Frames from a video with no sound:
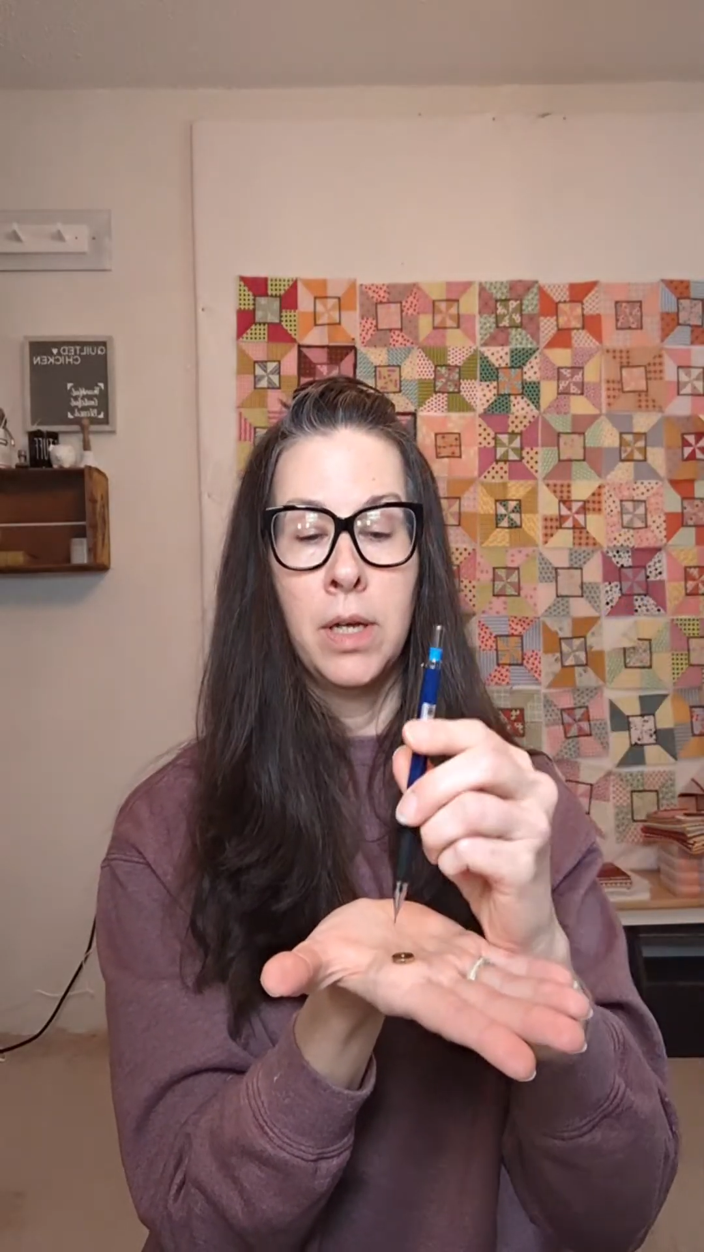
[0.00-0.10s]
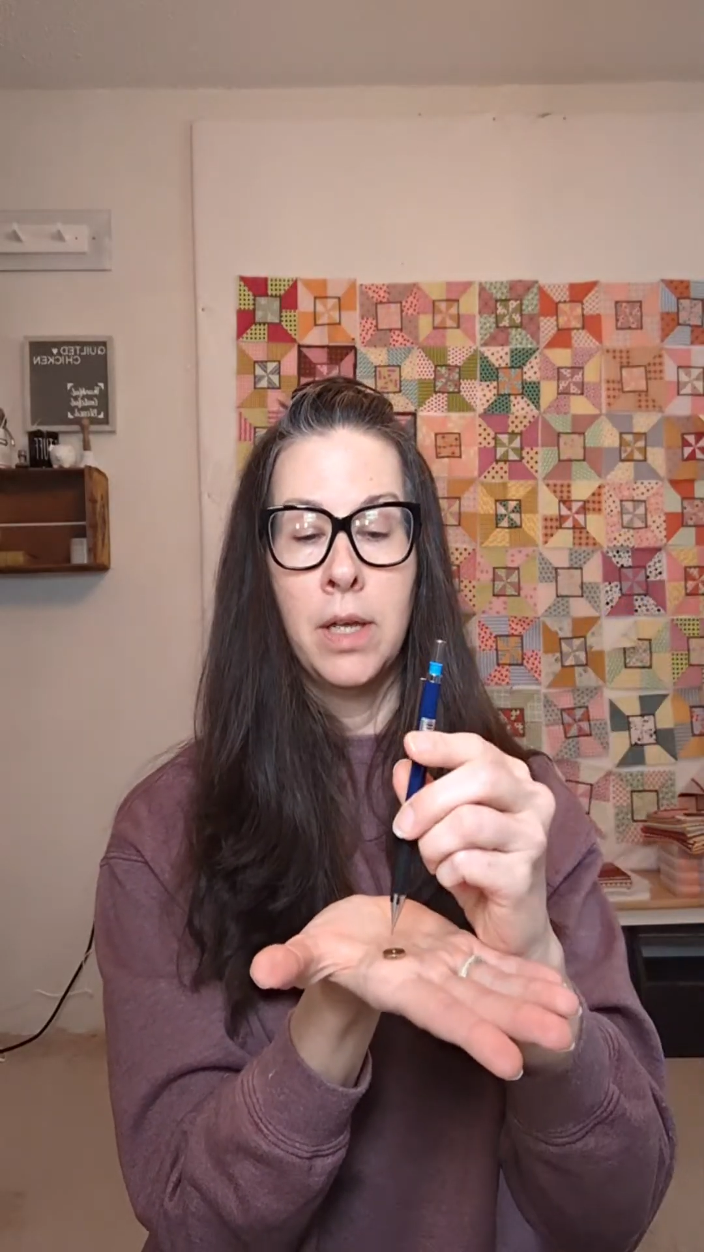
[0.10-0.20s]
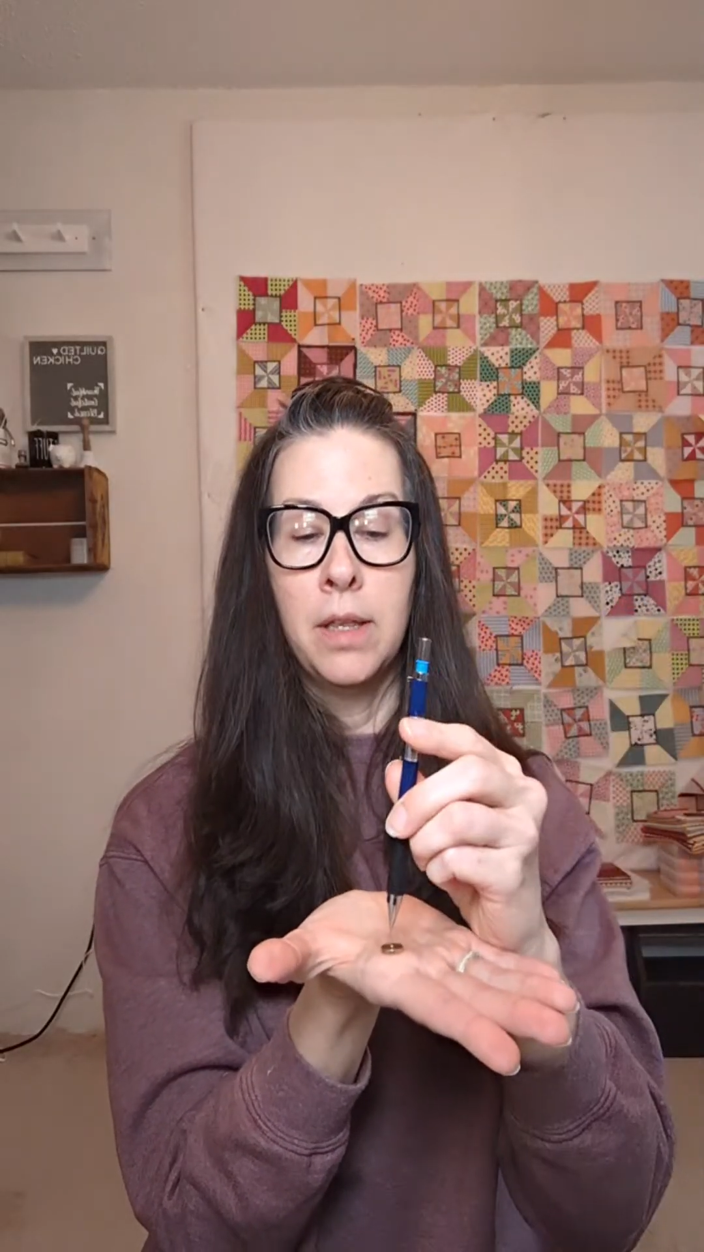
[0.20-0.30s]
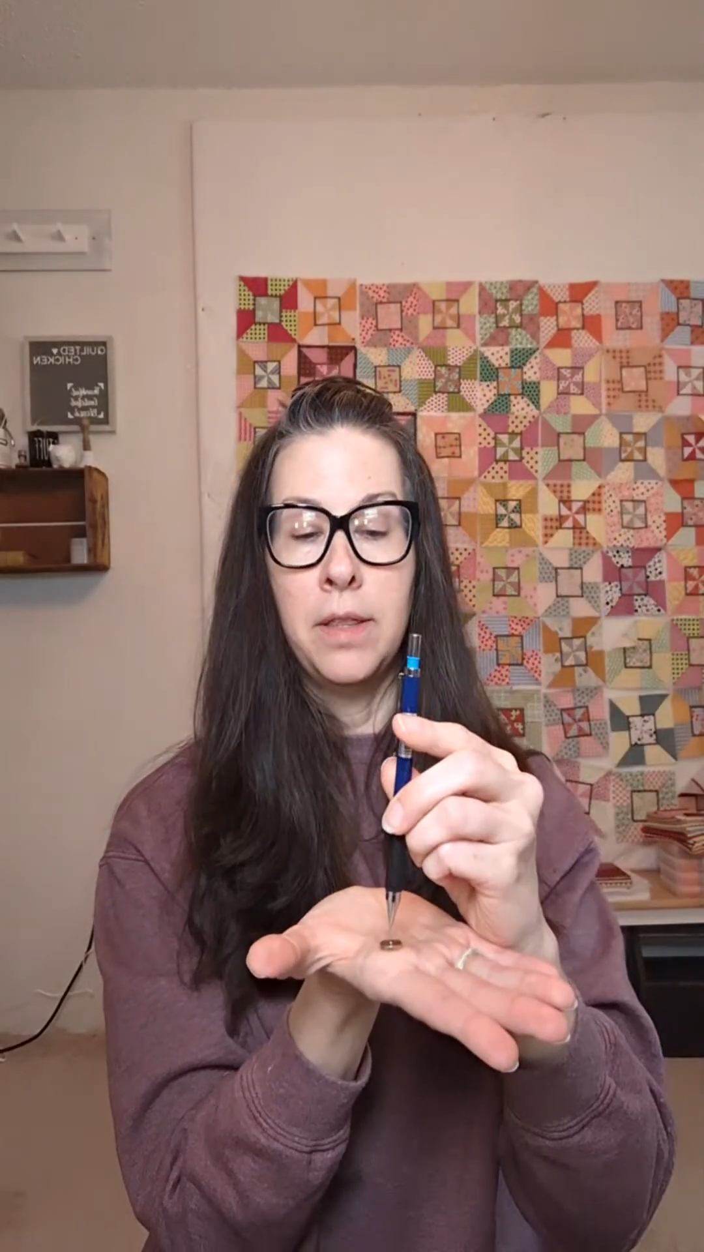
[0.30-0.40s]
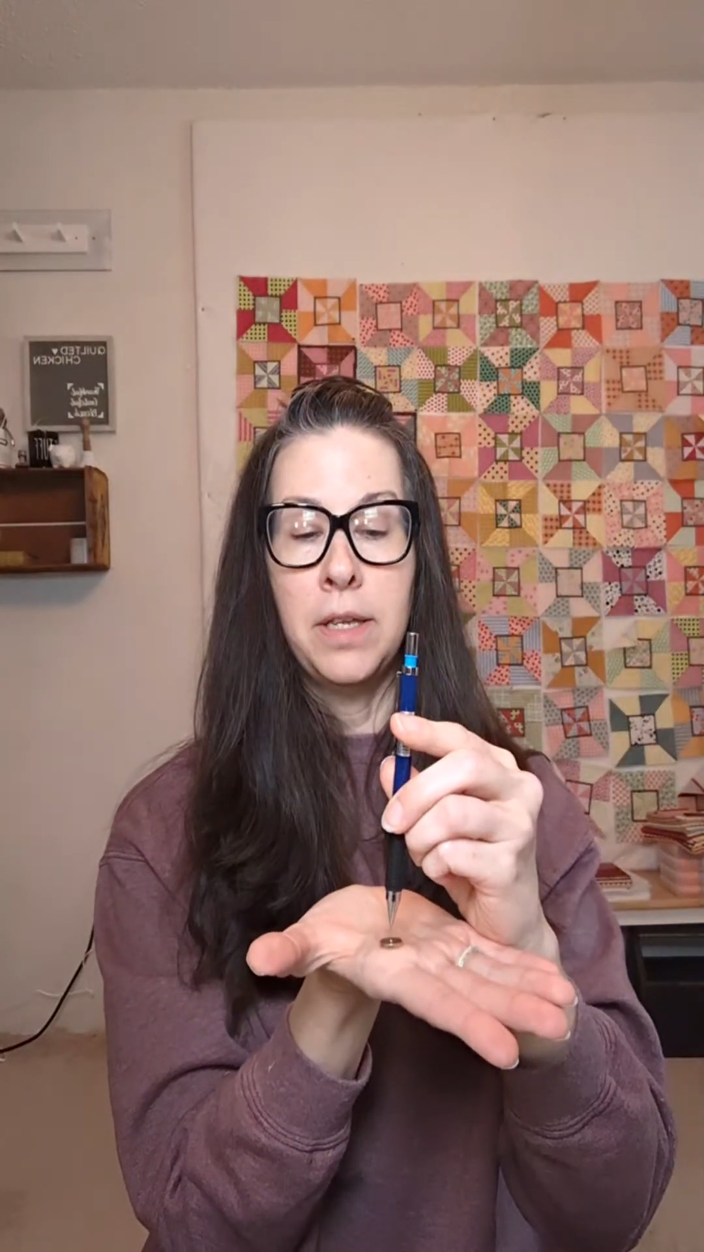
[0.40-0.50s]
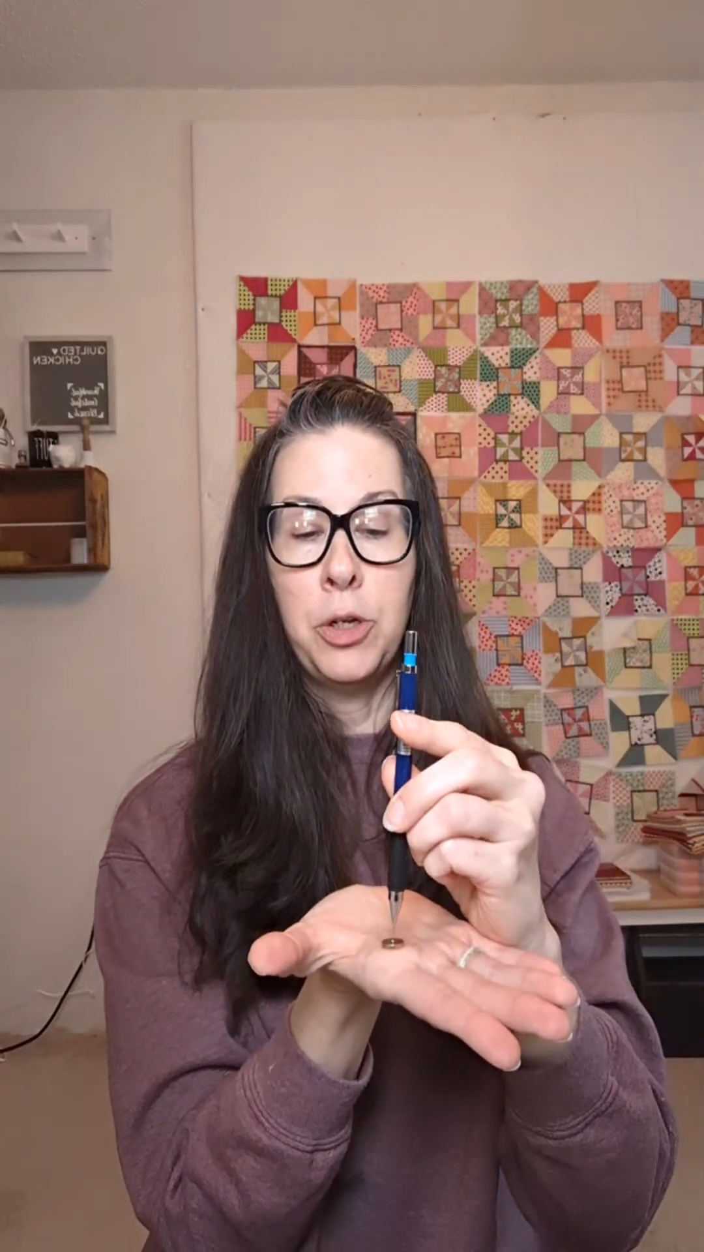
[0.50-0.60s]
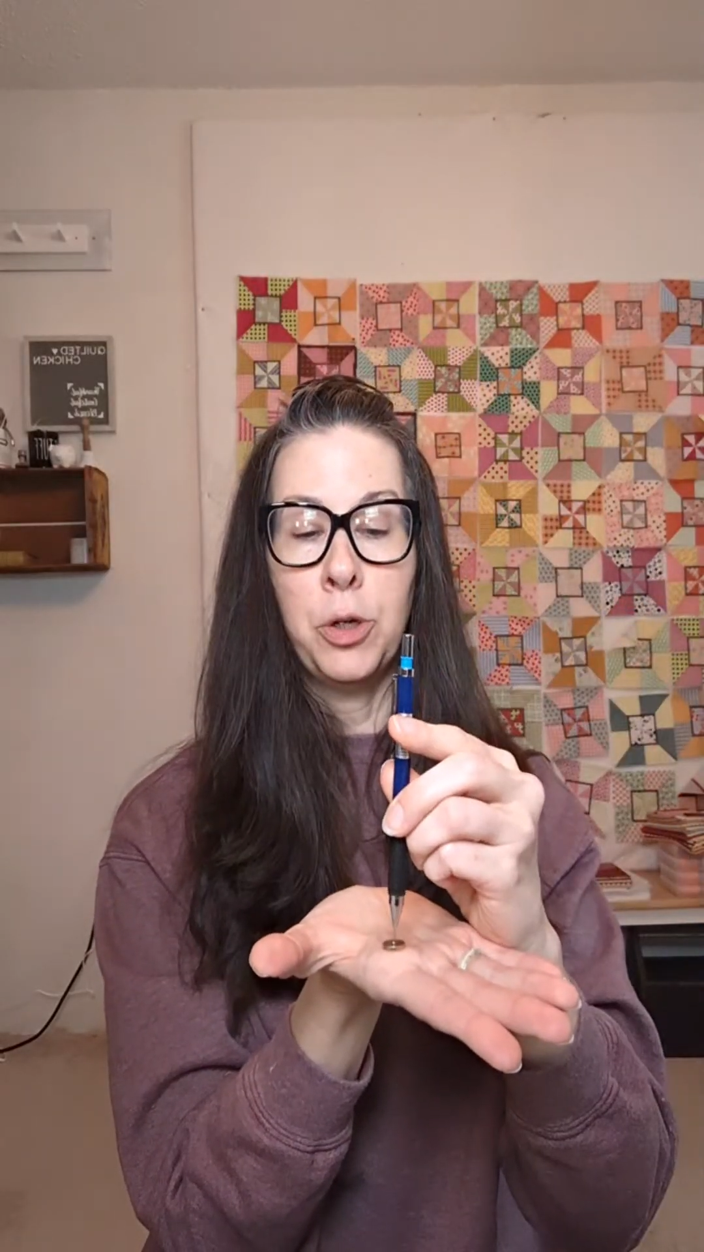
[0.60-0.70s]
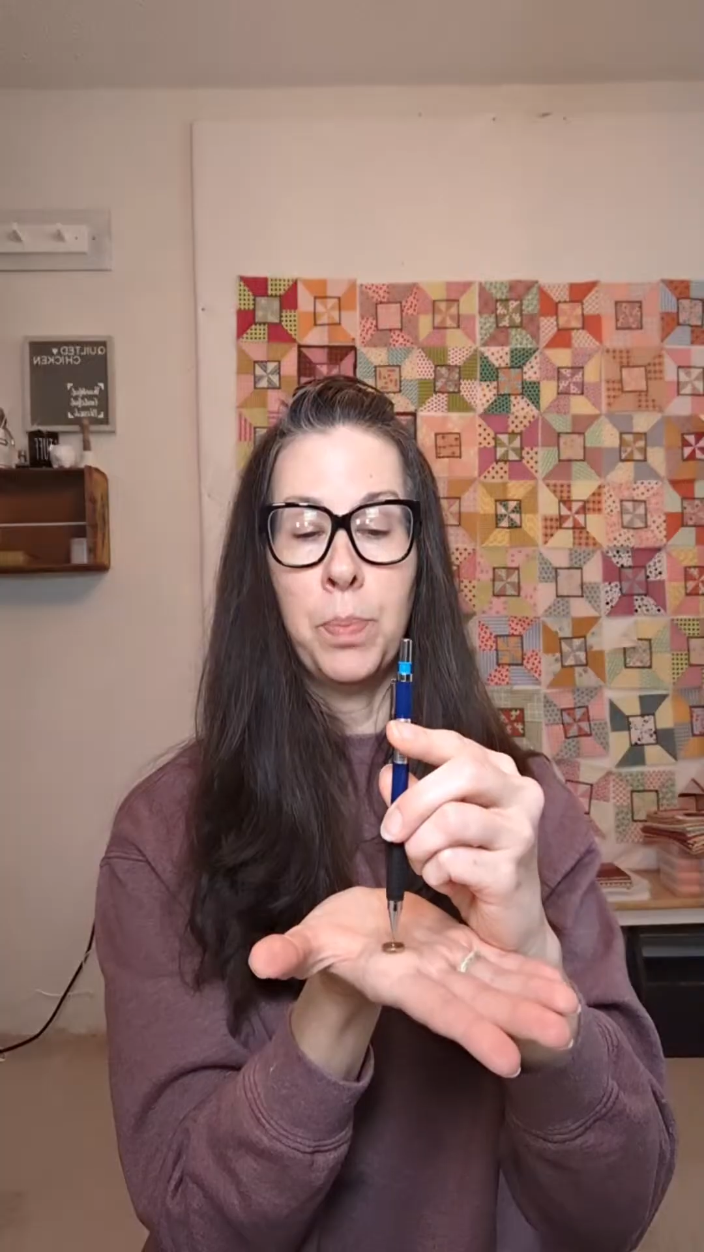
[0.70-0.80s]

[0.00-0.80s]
then your